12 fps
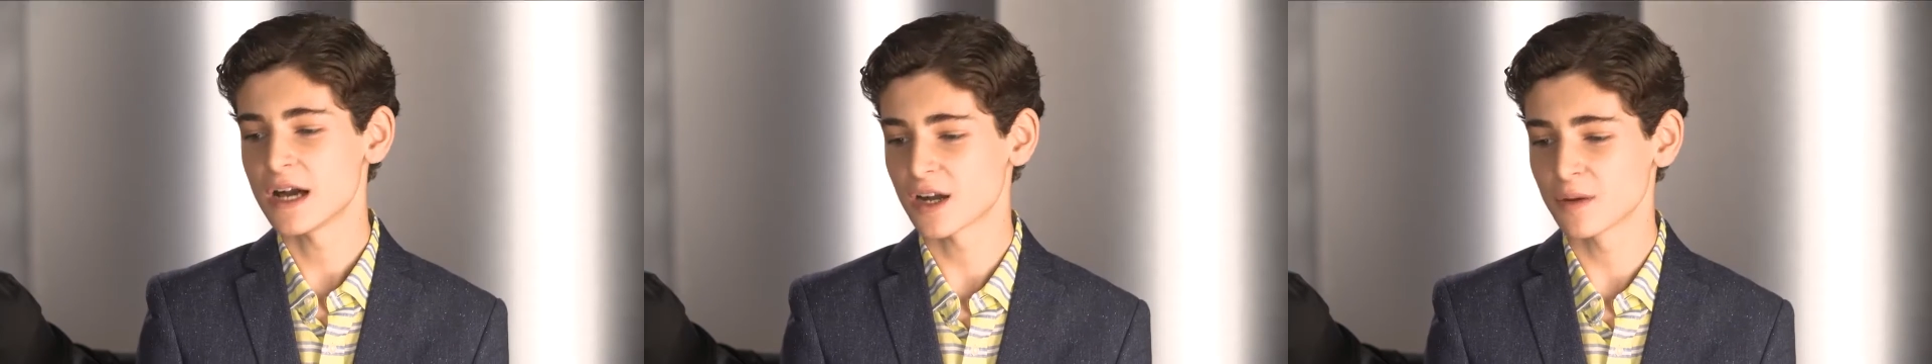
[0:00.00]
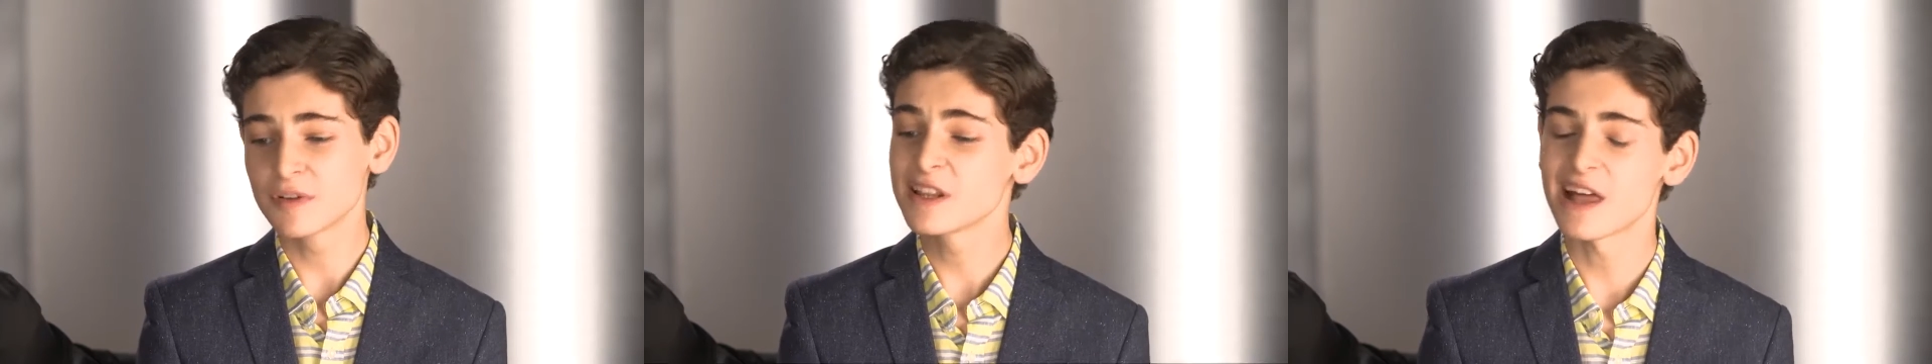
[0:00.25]

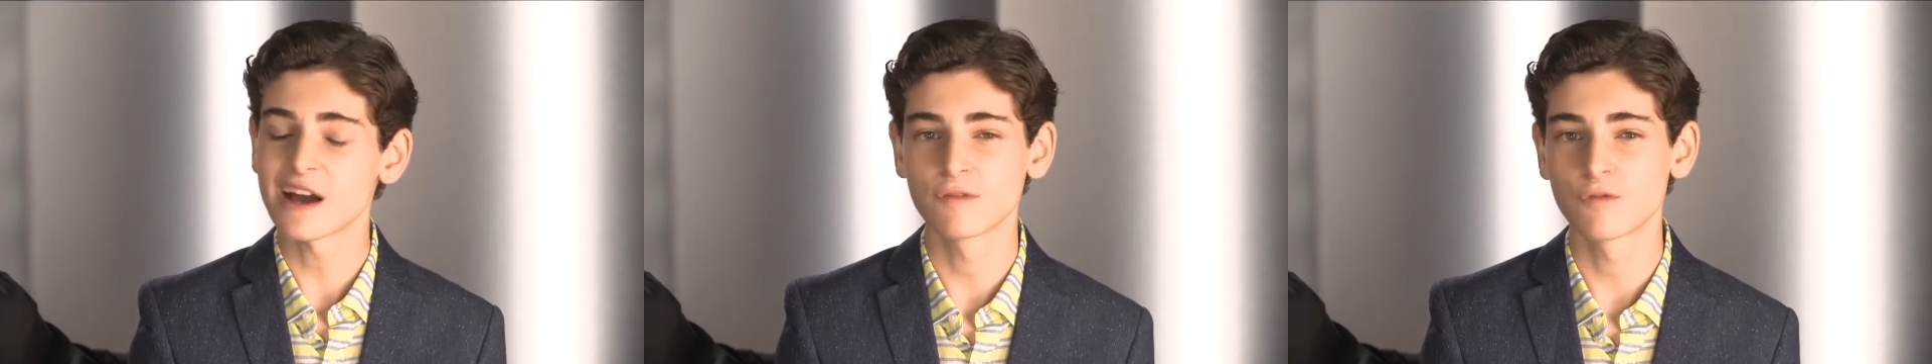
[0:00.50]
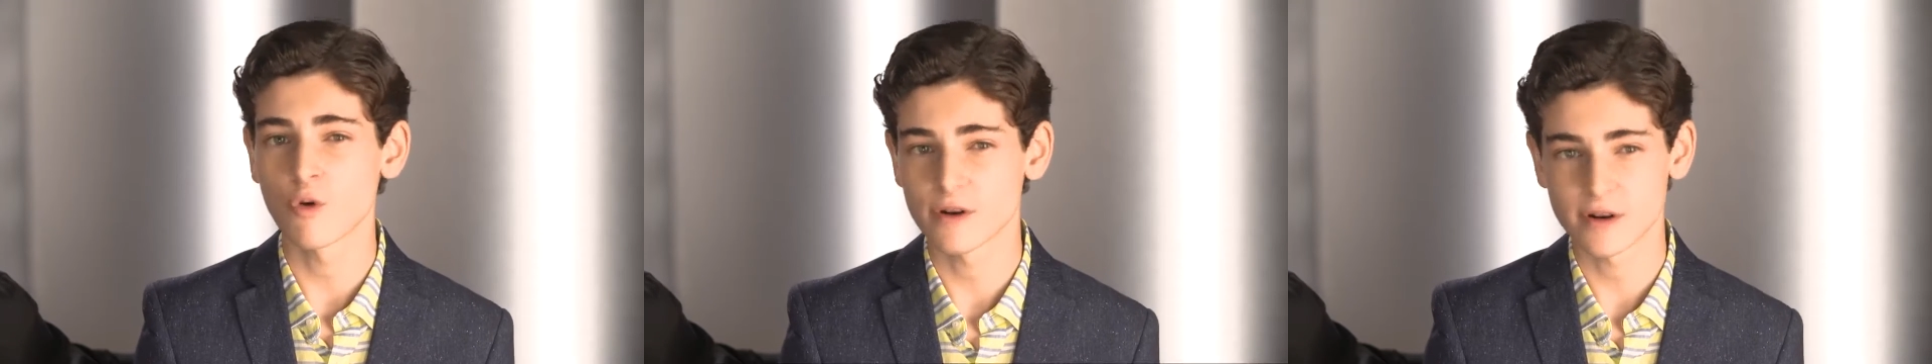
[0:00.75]
a complete
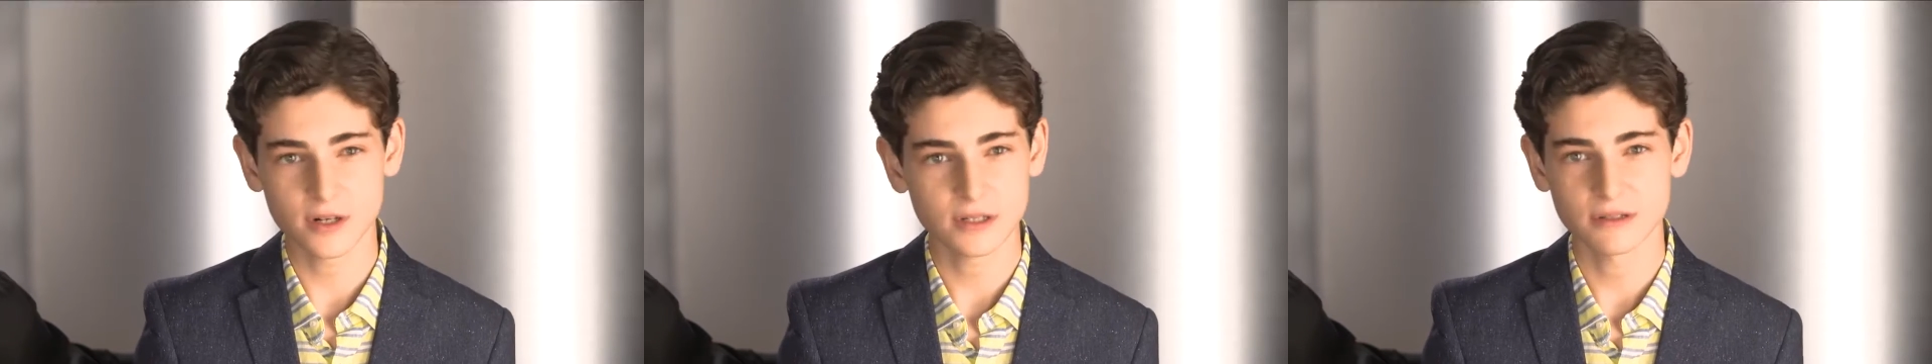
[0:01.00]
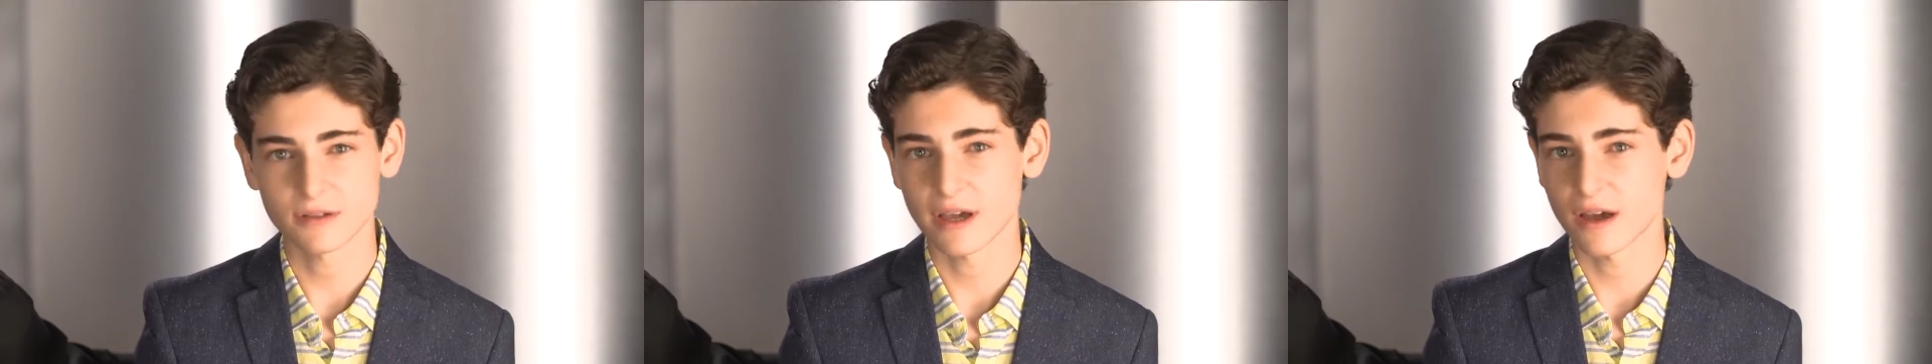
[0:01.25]
lack of order
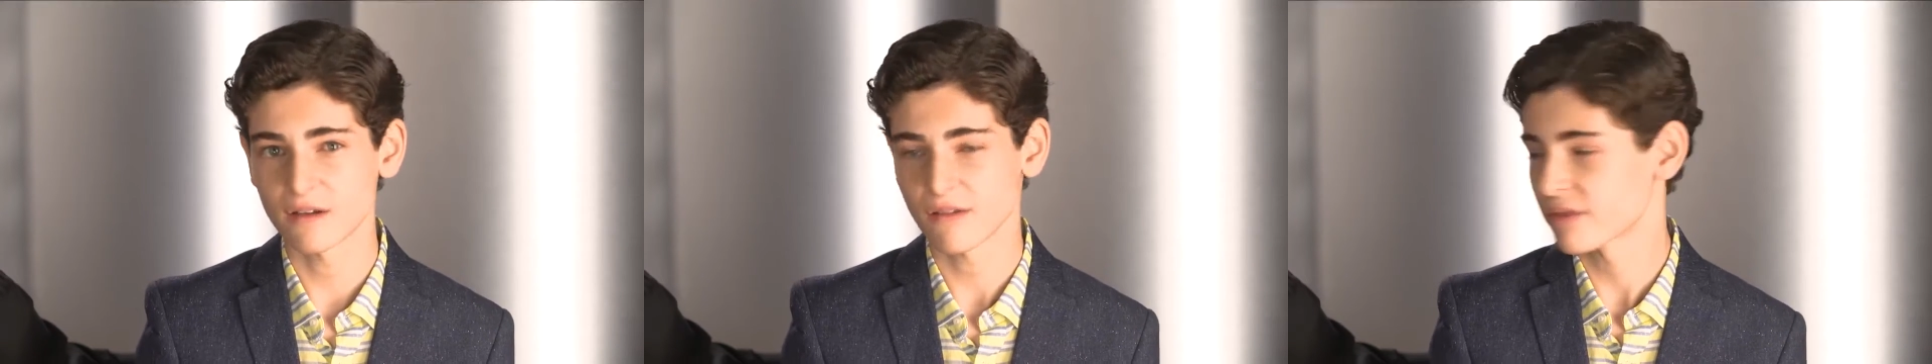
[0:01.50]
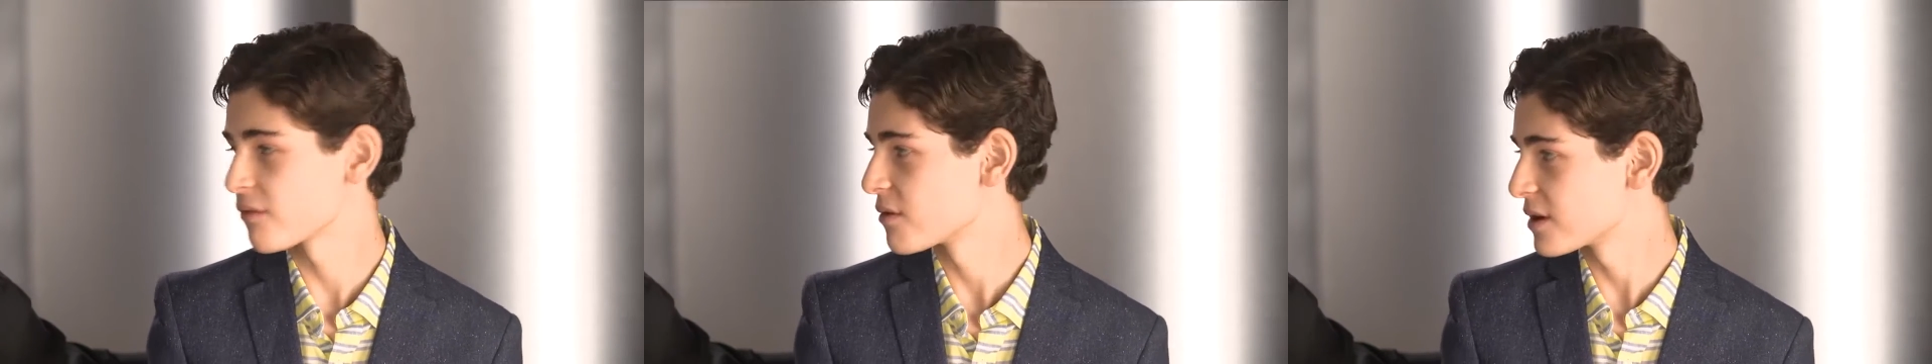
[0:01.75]
and
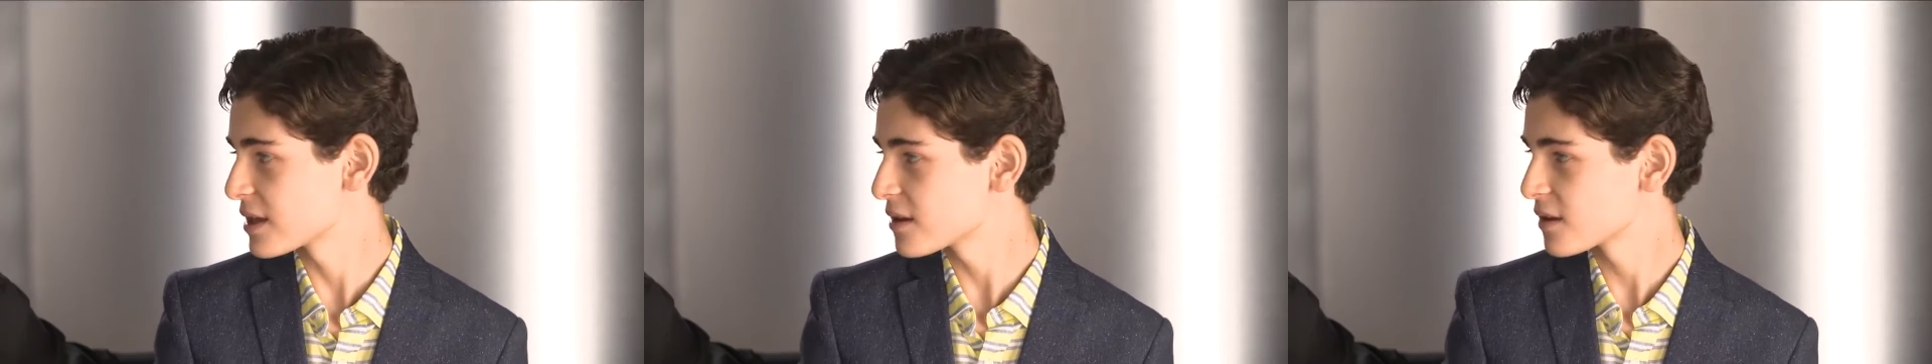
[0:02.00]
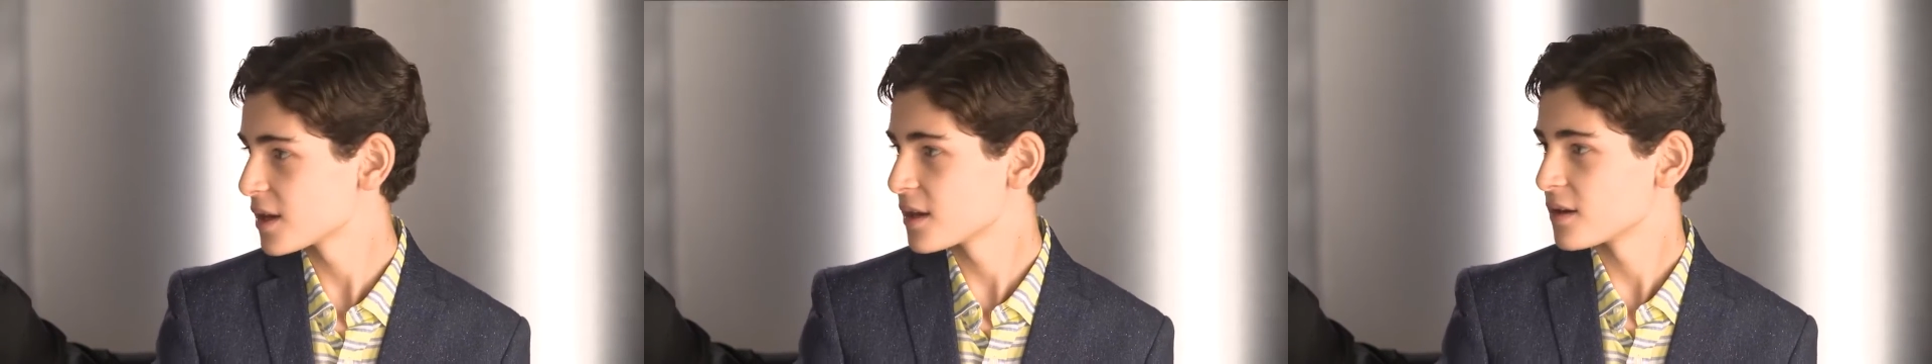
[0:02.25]

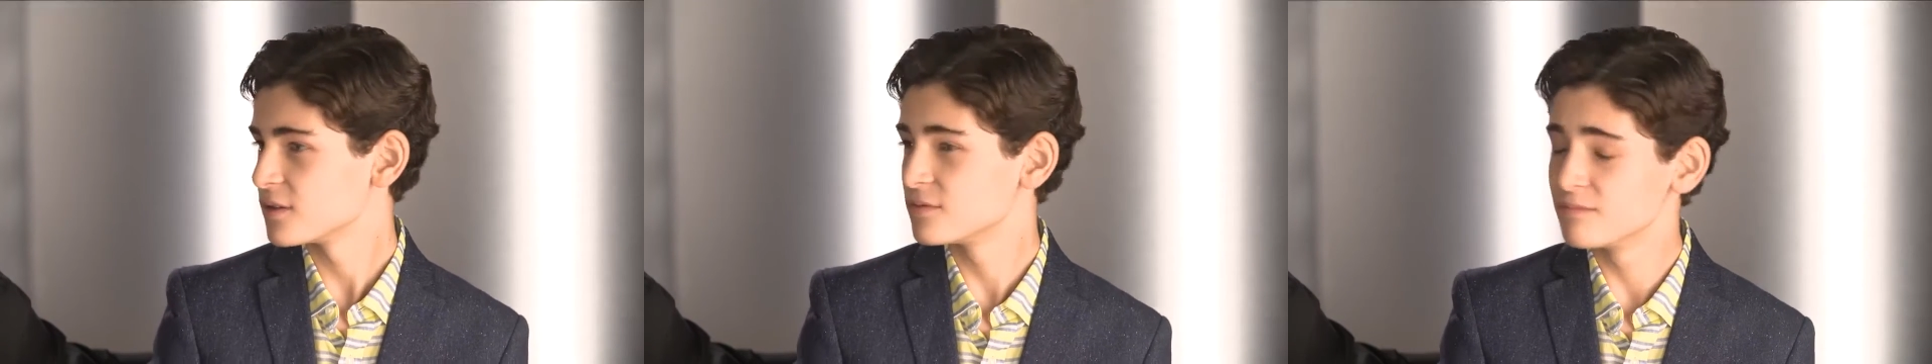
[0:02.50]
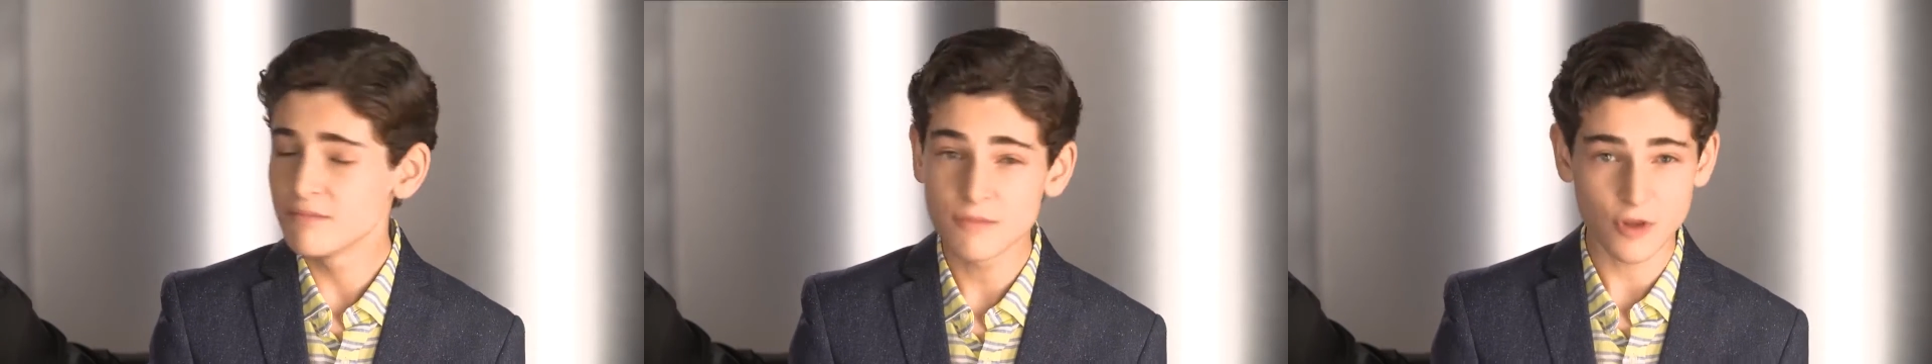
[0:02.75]
authority, mm
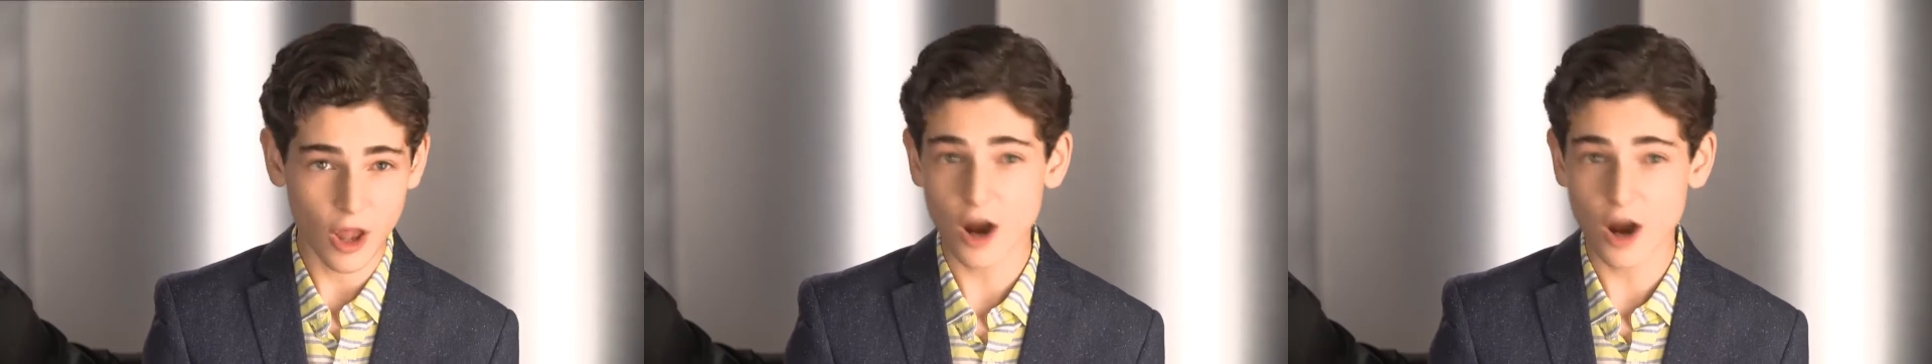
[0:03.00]
-hmm.